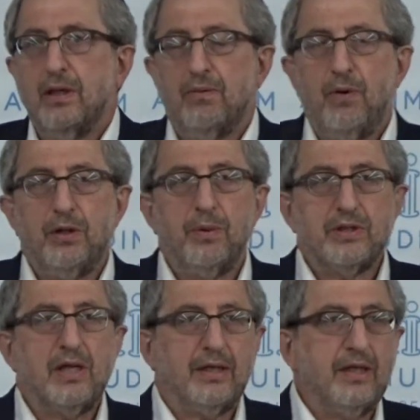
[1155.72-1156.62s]
of what it
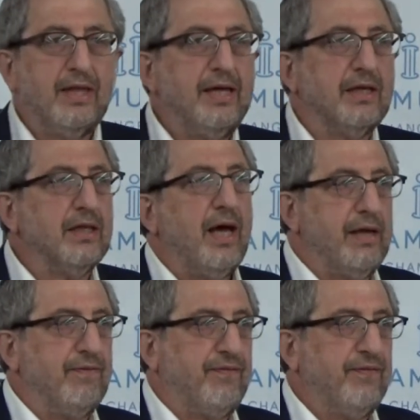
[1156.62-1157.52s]
was like to take a
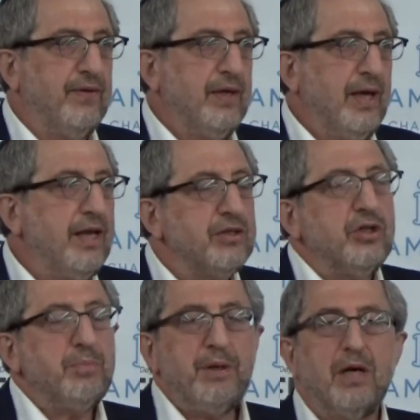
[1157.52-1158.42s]
life. And it
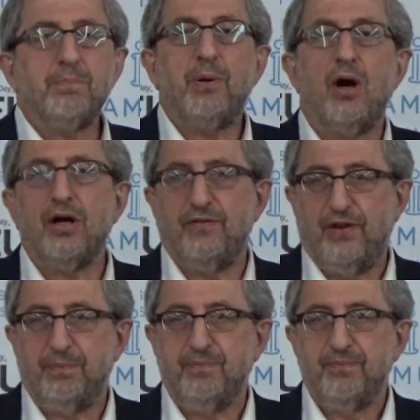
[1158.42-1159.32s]
could become part of
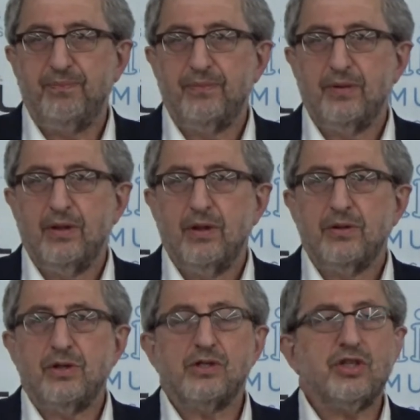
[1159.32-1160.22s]
him.
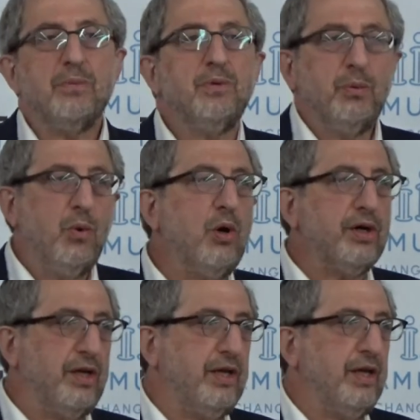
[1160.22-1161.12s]
So Hashem
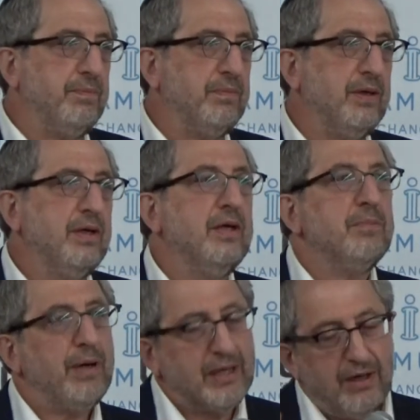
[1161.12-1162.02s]
rewarded him
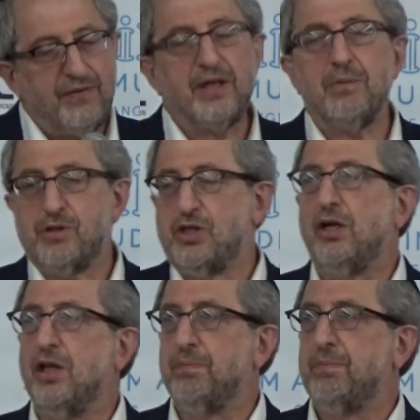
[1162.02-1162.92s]
by giving him
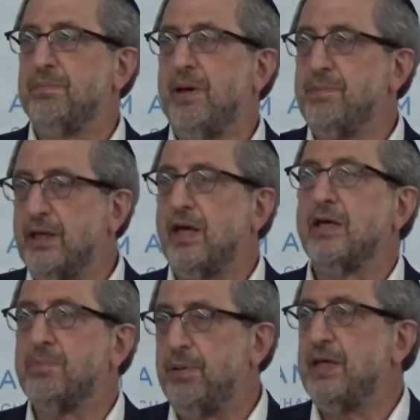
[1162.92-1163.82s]
shalom, by
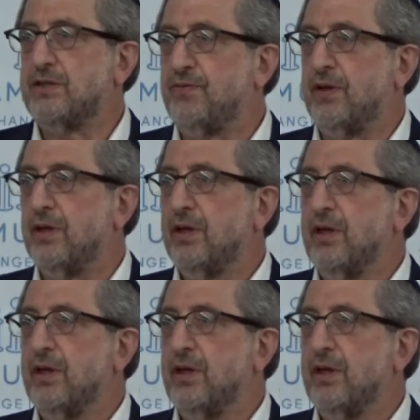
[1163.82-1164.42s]
making him peaceful,